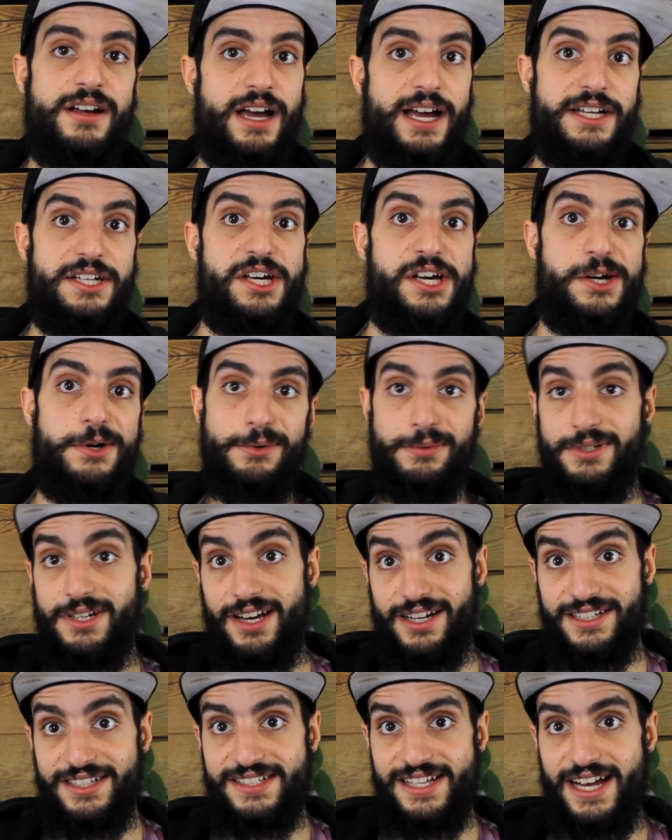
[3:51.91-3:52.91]
I know,
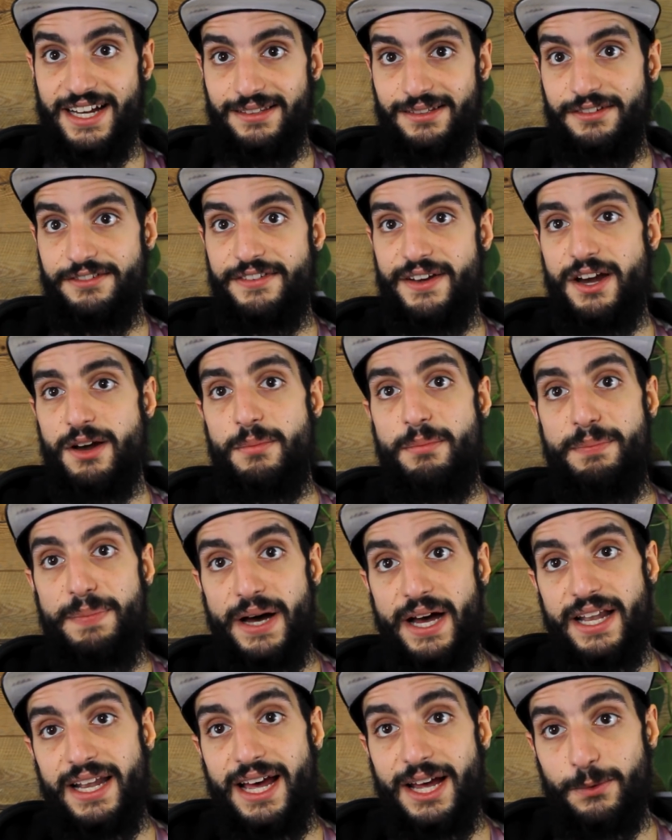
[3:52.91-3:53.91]
not exactly fair,
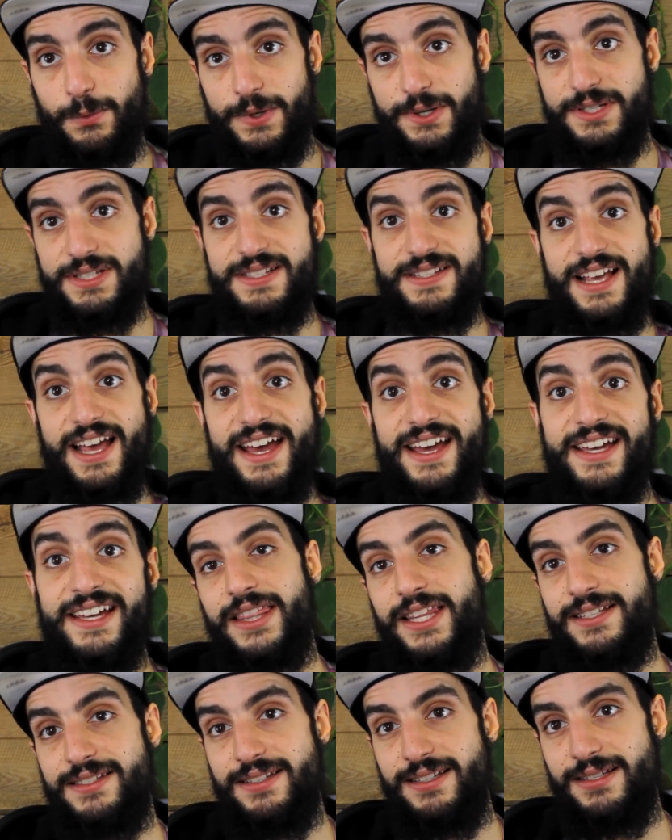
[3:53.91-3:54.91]
but I will say
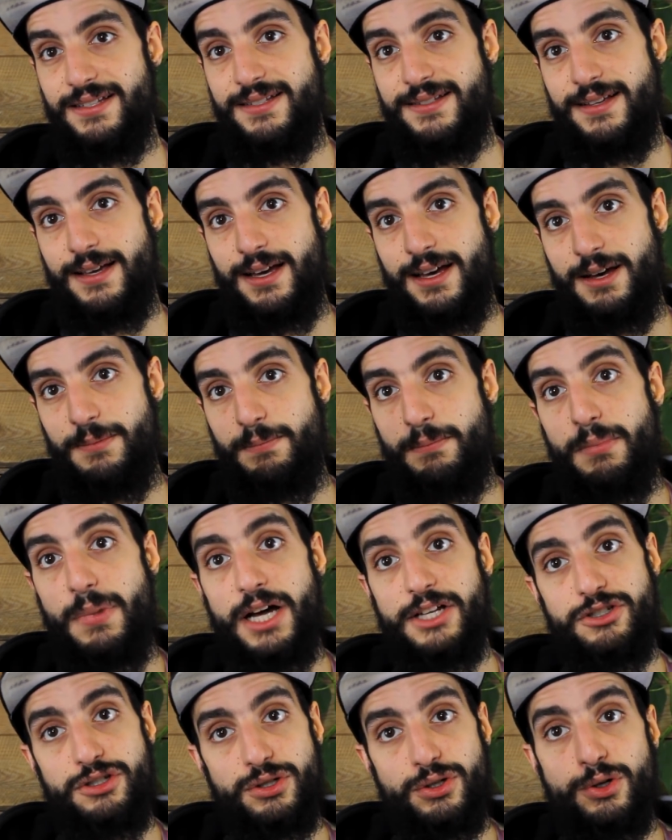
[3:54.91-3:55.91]
this is a
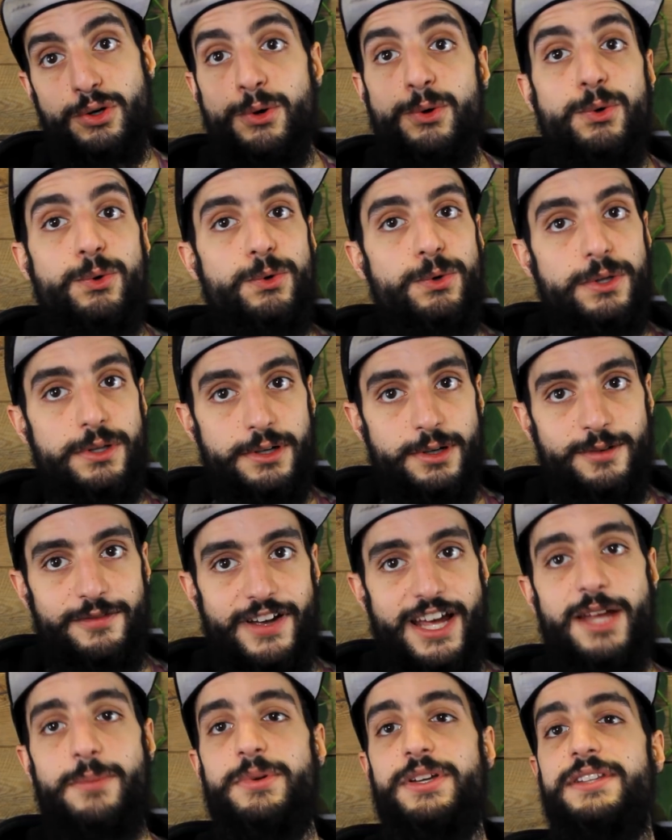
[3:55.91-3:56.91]
much cooler
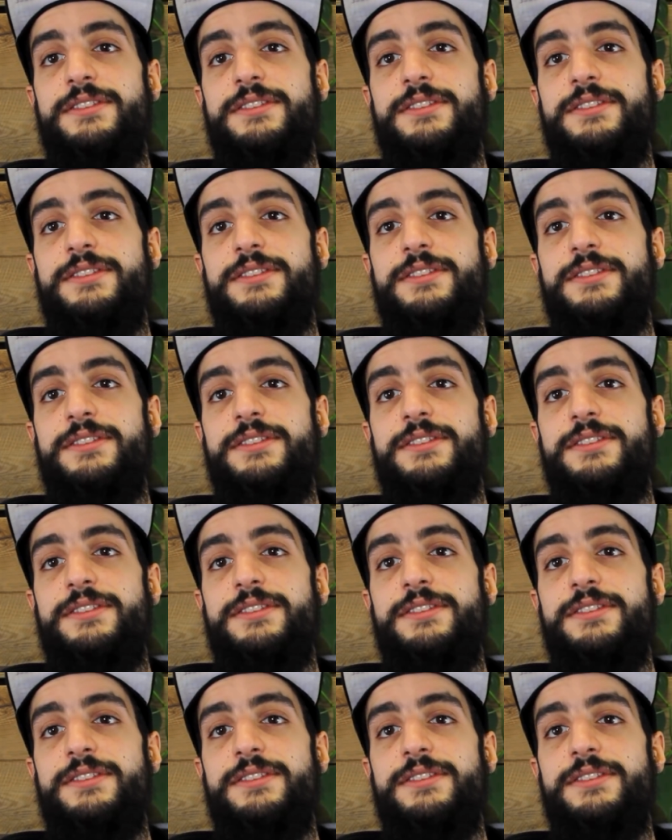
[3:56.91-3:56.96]
vape.